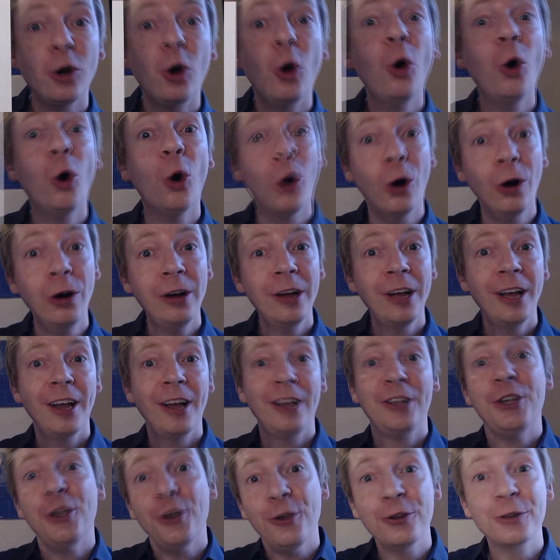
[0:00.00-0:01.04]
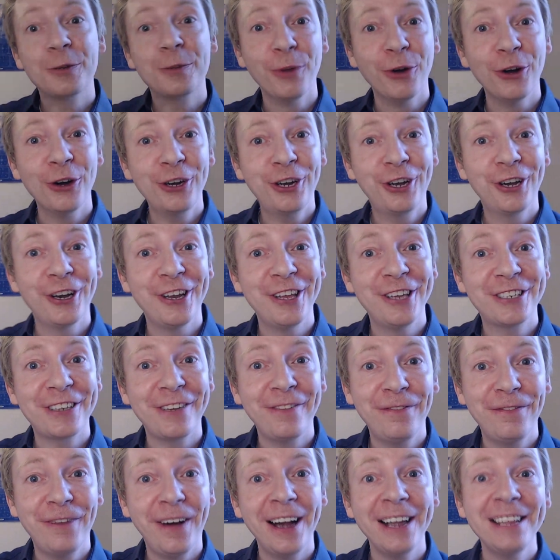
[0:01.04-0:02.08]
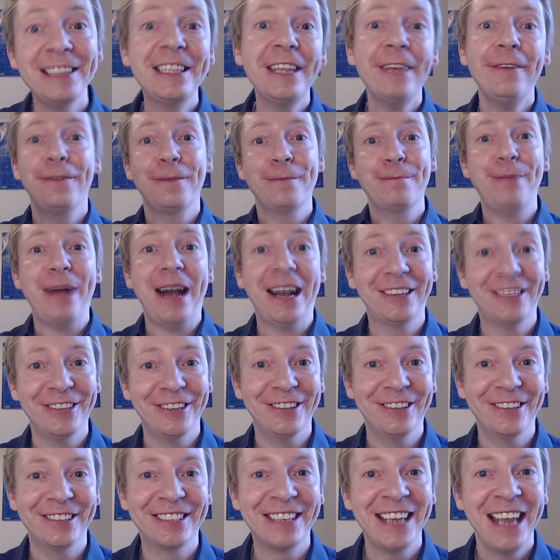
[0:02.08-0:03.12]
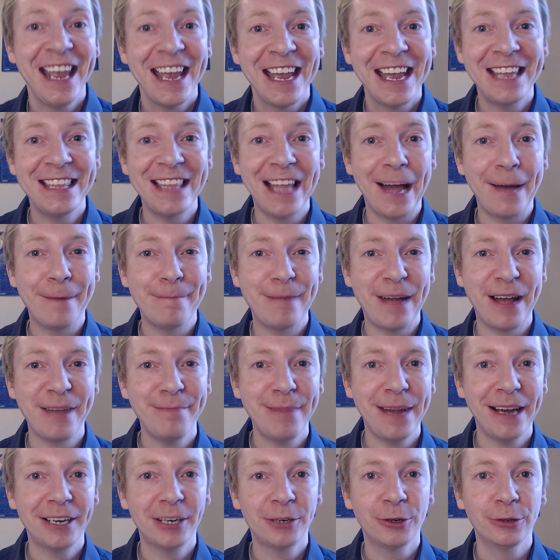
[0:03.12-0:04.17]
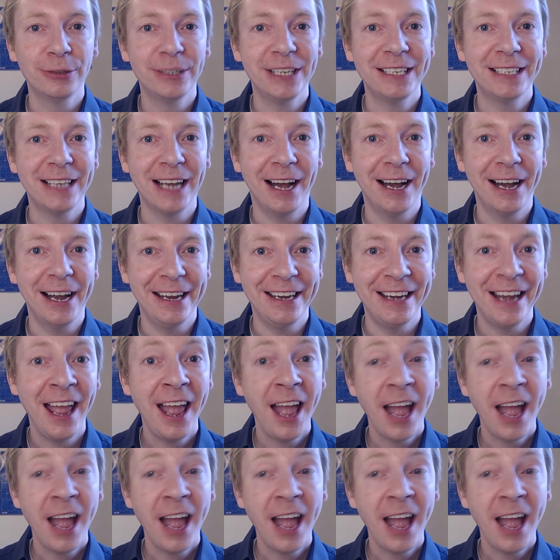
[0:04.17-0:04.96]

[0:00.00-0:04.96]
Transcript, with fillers: or use more colours and find different patterns in that mathematical design.